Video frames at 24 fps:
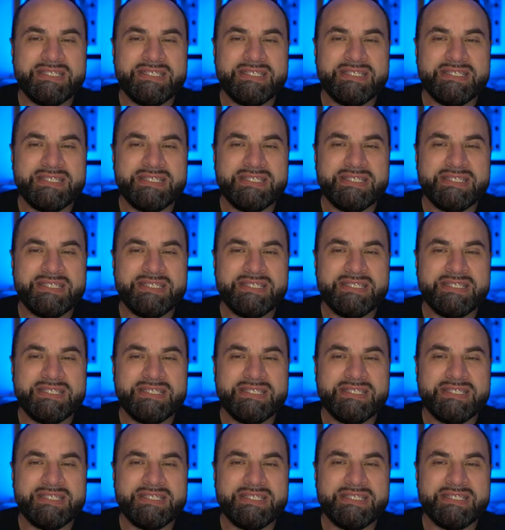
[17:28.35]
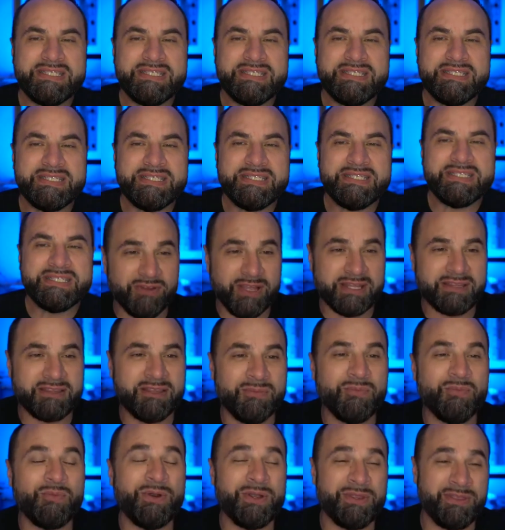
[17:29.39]
enemy has a right to afflict
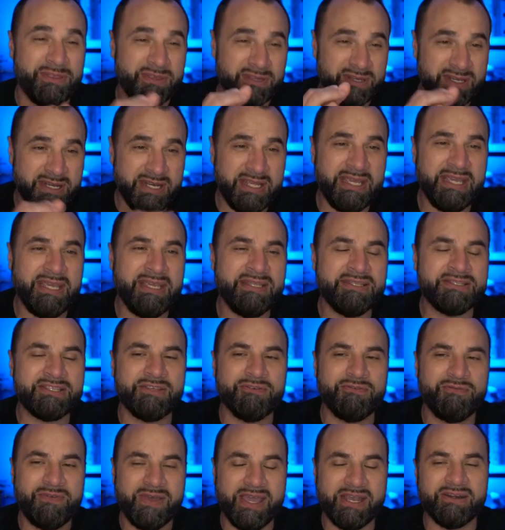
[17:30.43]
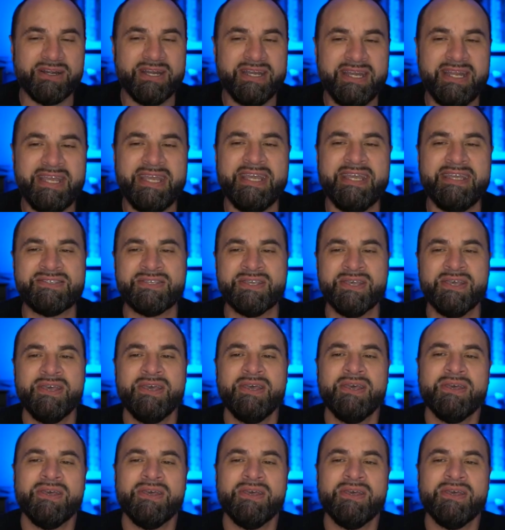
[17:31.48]
them with the needs, the very needs